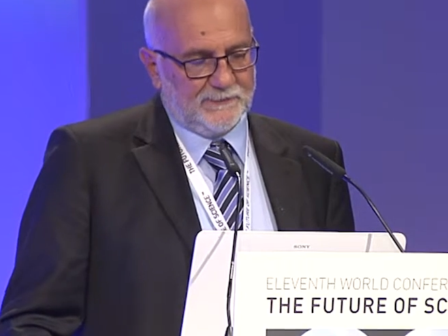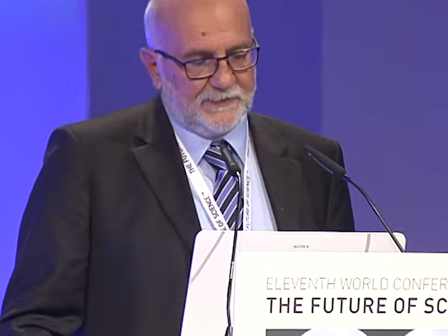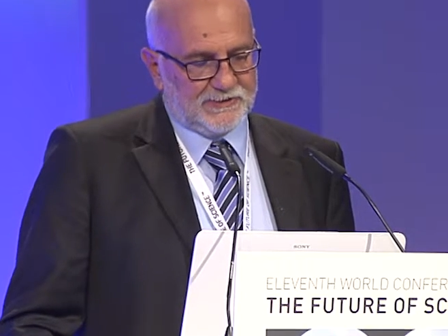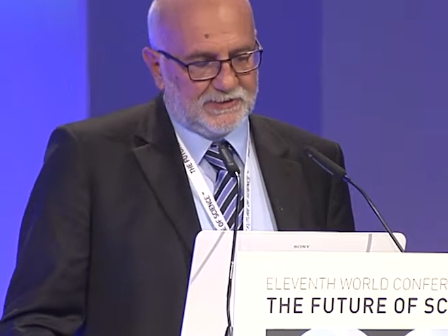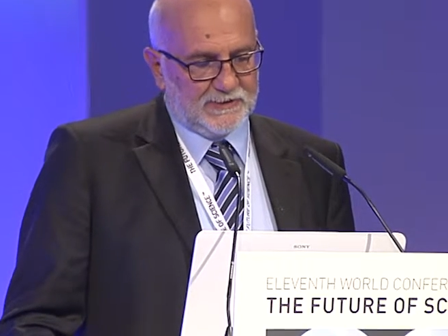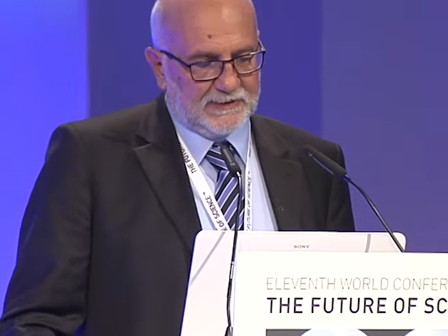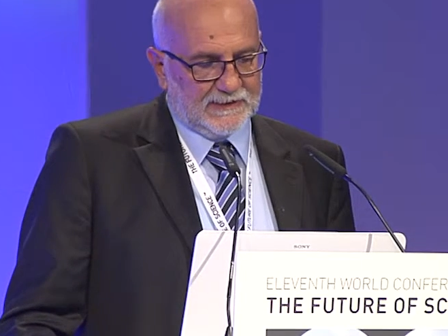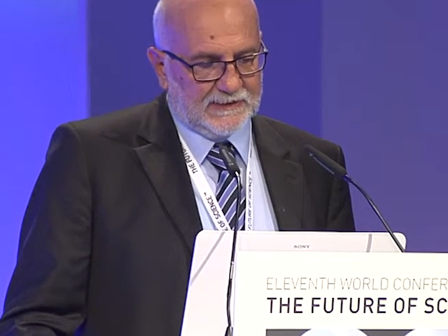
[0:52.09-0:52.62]

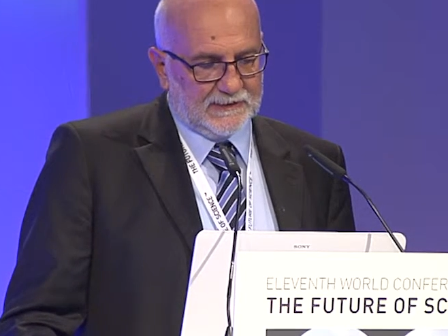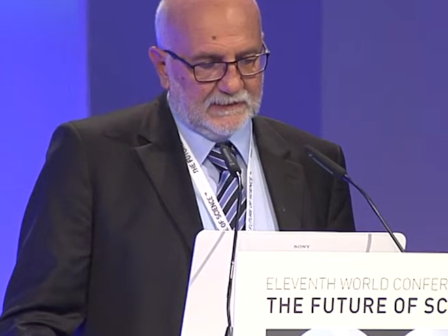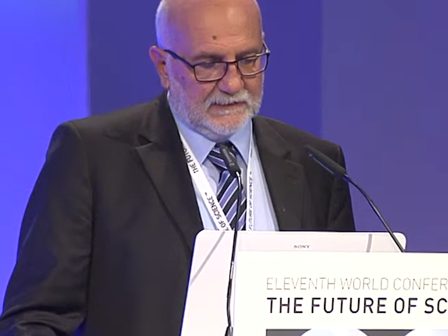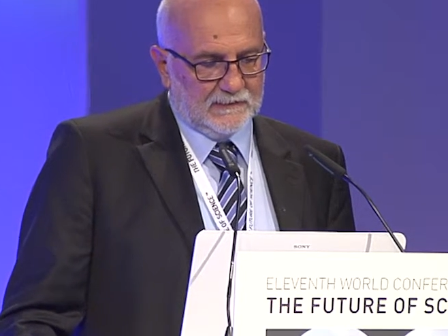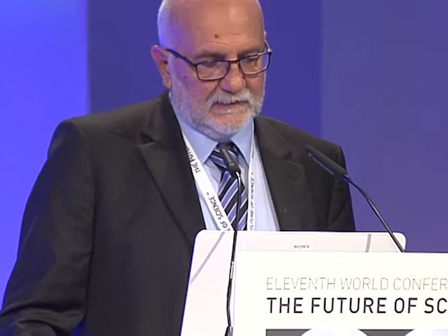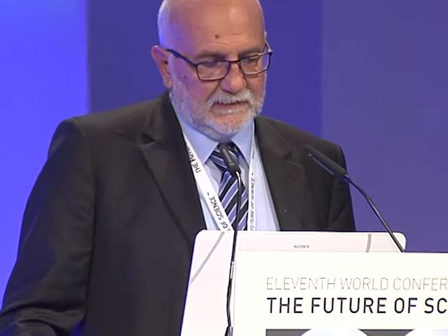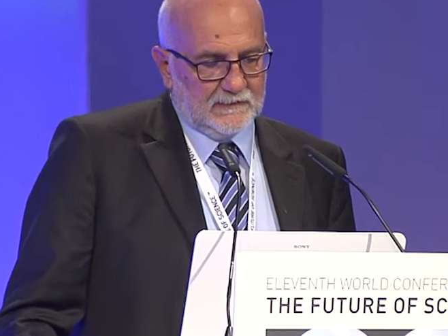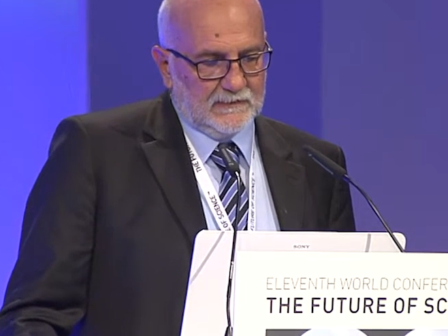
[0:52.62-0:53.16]
to discuss
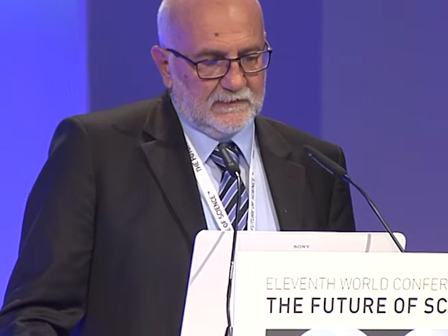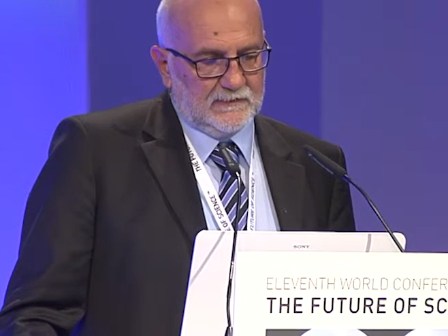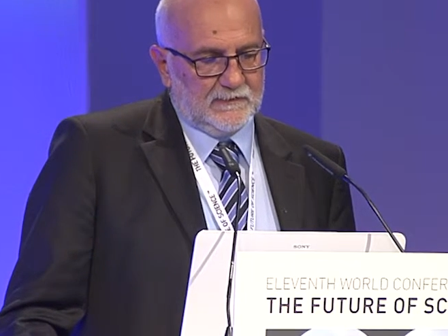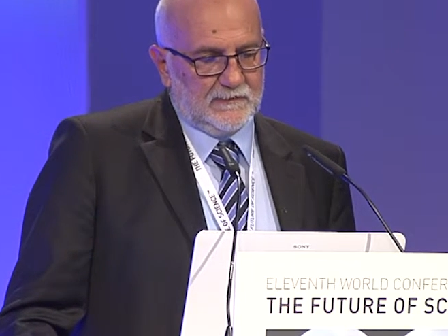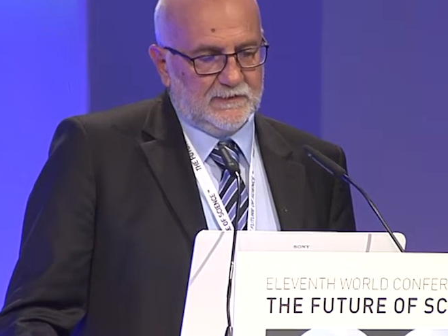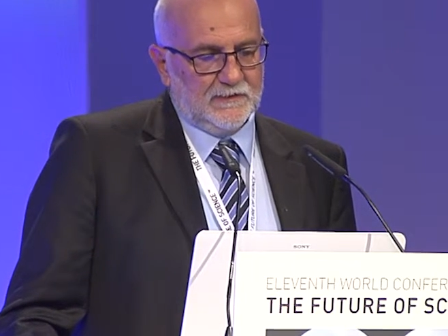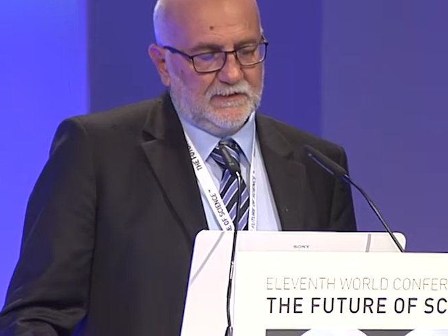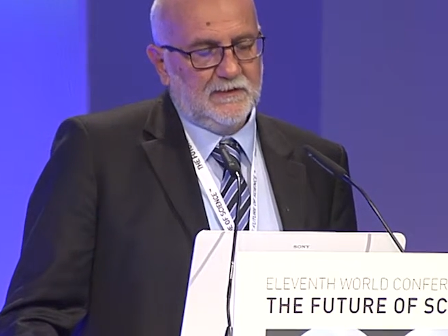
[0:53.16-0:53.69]
what
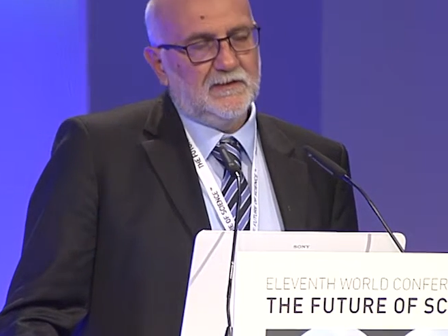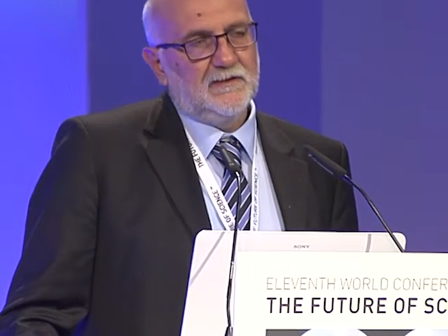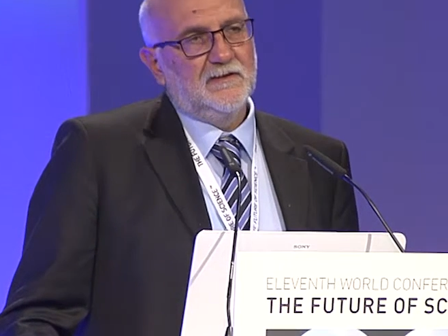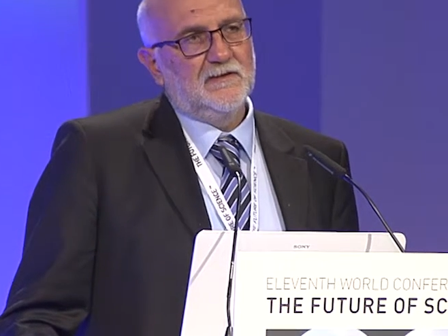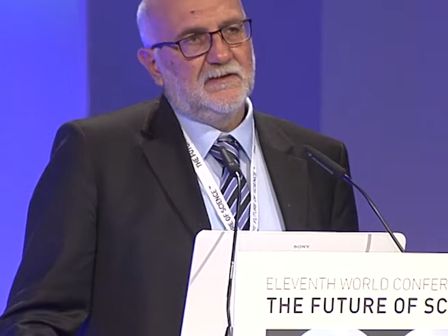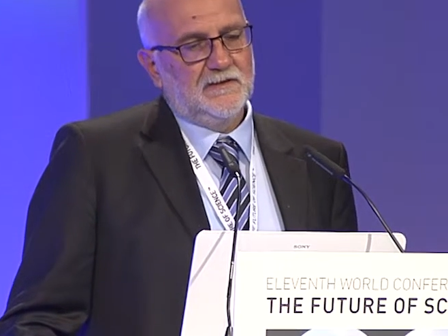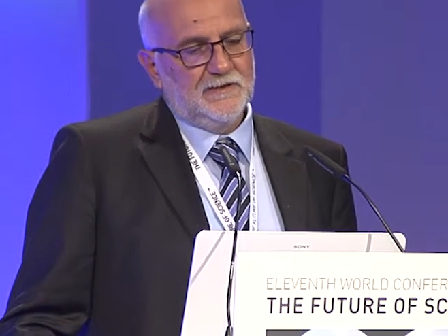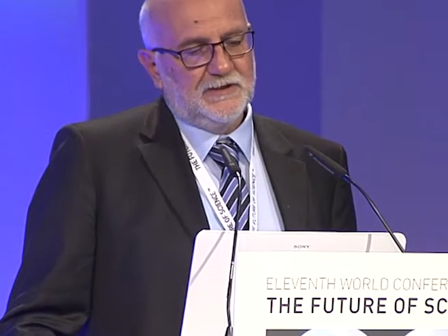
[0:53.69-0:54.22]
our
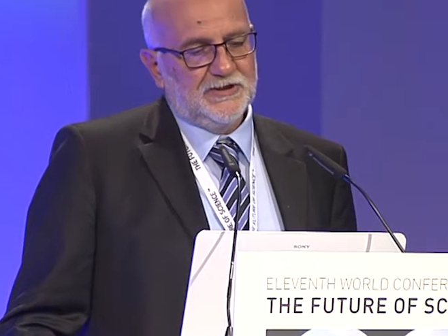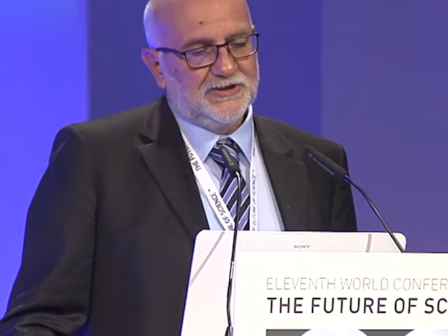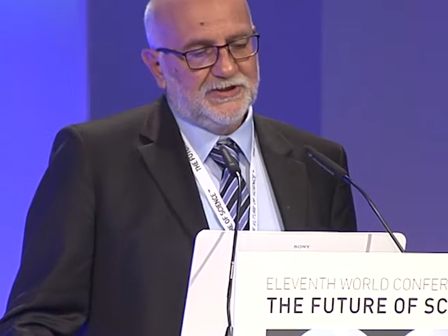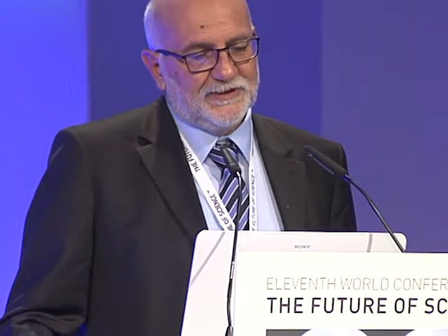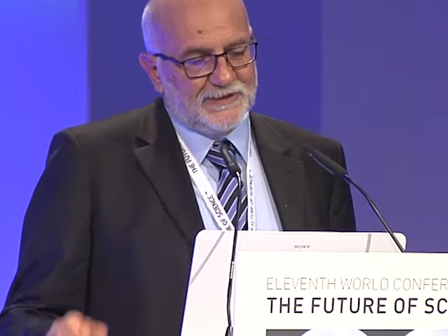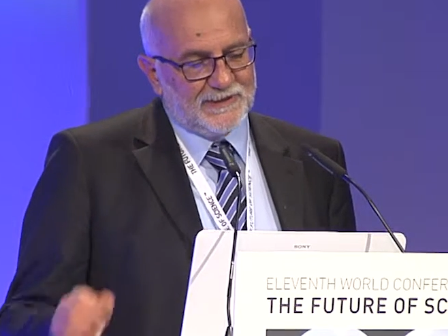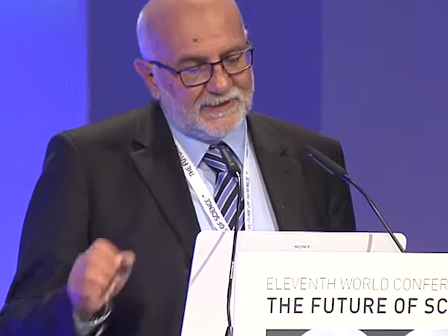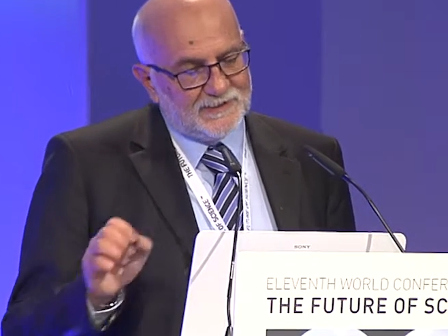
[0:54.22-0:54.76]

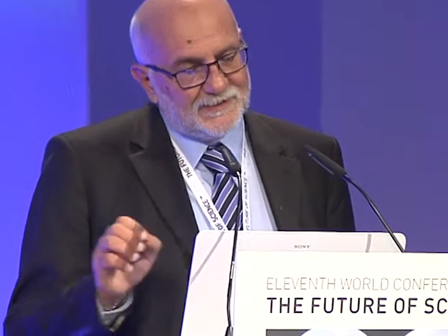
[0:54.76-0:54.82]
ability